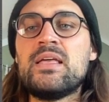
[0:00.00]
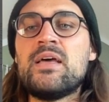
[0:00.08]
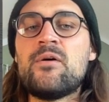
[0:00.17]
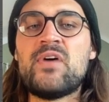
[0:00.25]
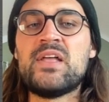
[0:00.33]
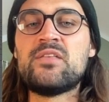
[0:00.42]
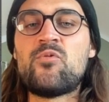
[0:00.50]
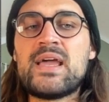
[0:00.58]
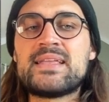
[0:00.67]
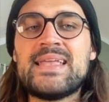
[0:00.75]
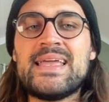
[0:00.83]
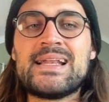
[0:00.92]
When the
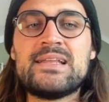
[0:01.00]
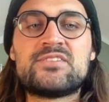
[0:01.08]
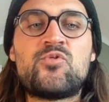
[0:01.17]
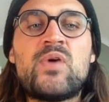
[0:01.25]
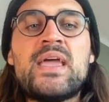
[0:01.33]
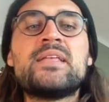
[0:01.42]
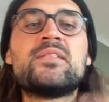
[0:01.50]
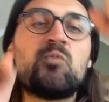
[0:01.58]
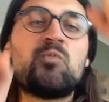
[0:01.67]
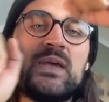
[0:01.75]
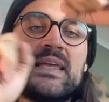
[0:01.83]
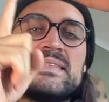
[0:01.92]
rectangle is created,
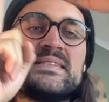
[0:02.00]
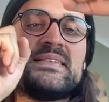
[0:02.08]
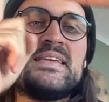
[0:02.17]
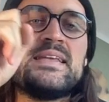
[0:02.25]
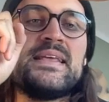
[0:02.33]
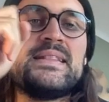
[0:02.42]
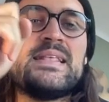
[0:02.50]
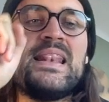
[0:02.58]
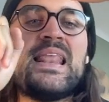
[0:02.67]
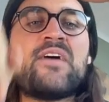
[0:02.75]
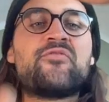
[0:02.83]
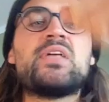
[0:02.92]
we can see it in the
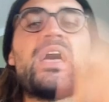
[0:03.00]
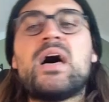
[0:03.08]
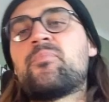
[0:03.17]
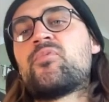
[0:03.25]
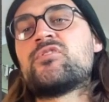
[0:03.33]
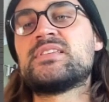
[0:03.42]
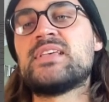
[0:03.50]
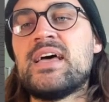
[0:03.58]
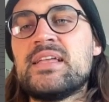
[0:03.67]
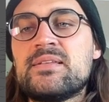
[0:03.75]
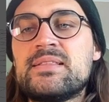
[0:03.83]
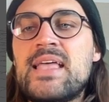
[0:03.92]
left upper
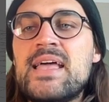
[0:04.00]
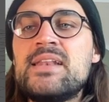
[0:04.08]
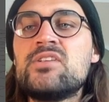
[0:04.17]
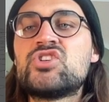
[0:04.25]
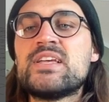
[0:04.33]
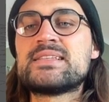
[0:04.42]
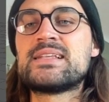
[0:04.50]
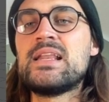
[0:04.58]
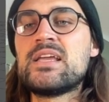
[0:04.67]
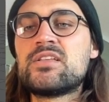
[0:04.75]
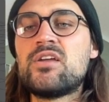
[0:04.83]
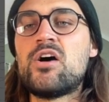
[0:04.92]
side. Then just
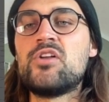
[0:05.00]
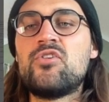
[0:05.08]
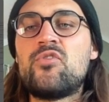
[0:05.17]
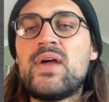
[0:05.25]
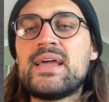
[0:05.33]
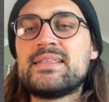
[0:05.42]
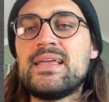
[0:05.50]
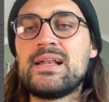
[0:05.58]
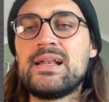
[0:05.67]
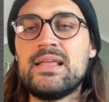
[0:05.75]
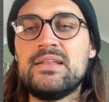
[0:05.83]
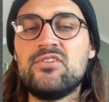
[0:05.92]
click on your
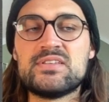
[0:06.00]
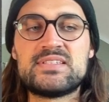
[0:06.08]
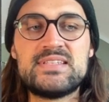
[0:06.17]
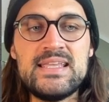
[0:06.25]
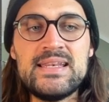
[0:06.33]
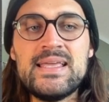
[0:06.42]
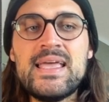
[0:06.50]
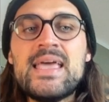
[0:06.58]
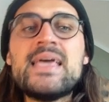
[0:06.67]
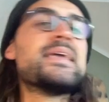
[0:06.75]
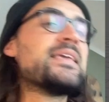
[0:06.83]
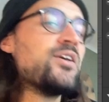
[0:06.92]
rectangle in your scene,
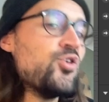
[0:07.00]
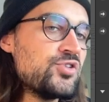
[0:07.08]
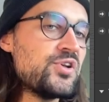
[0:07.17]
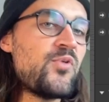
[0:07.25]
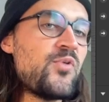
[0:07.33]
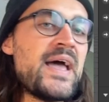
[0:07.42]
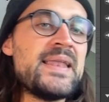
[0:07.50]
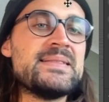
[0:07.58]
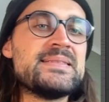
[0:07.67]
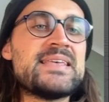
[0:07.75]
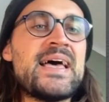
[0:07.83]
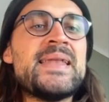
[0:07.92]
go to the right
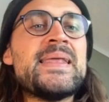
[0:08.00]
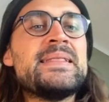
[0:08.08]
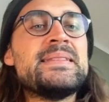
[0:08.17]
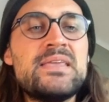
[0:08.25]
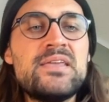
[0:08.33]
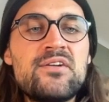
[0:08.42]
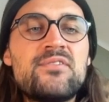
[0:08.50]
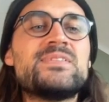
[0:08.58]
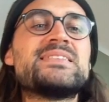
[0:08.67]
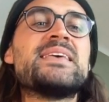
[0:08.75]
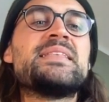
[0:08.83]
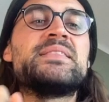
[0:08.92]
hand side and here
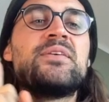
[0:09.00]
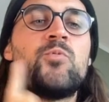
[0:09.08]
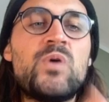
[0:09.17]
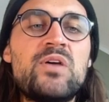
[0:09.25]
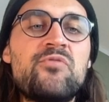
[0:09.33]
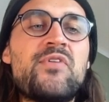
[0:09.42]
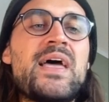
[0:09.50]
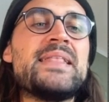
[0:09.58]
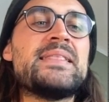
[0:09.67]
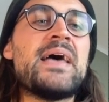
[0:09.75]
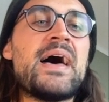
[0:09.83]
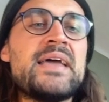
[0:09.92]
set the width
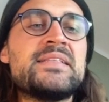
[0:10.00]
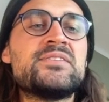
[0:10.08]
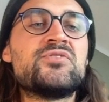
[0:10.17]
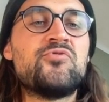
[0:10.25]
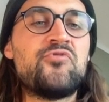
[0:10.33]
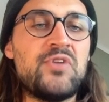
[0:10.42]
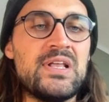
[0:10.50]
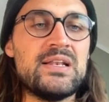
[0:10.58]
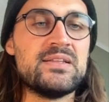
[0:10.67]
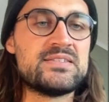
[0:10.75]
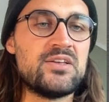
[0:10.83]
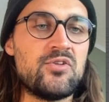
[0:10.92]
and height to fill.
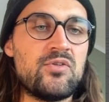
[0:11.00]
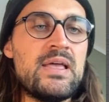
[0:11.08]
So